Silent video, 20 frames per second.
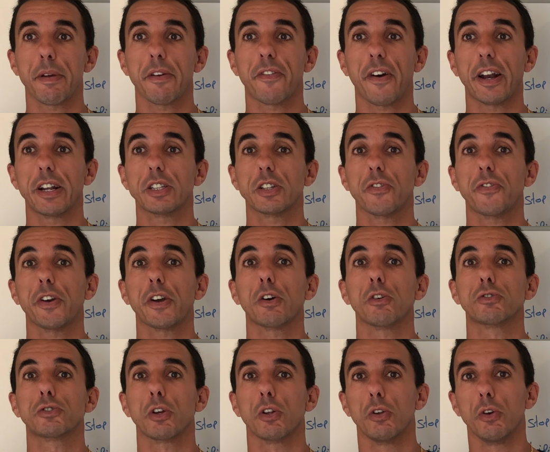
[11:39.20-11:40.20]
be very
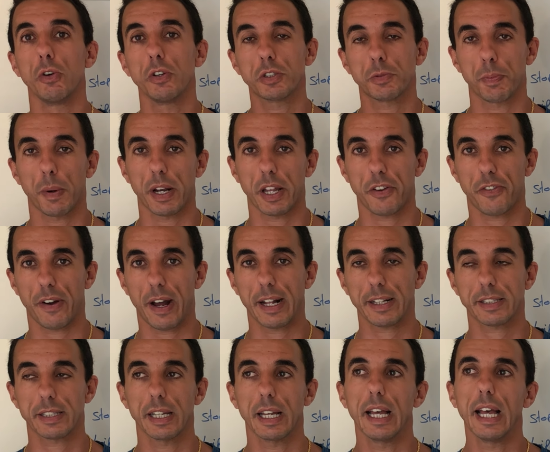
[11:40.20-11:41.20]
difficult to lose body
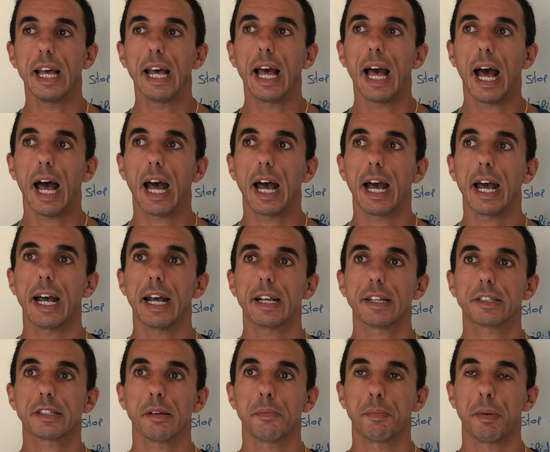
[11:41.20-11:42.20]
fat,
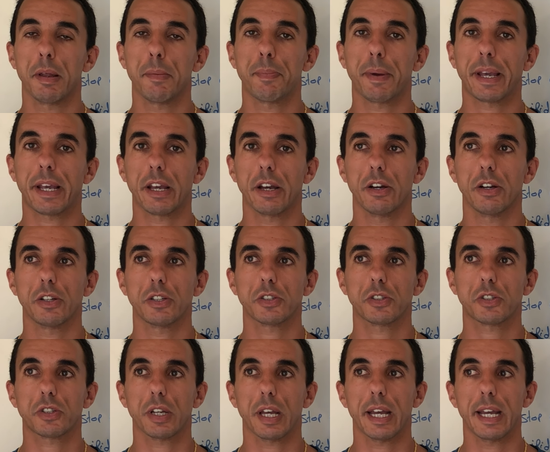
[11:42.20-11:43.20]
simply
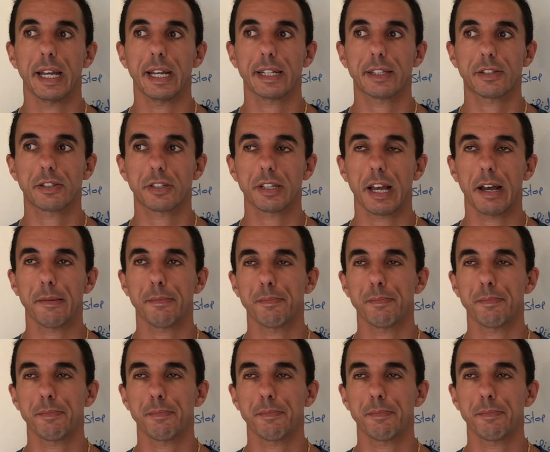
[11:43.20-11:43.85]
because it's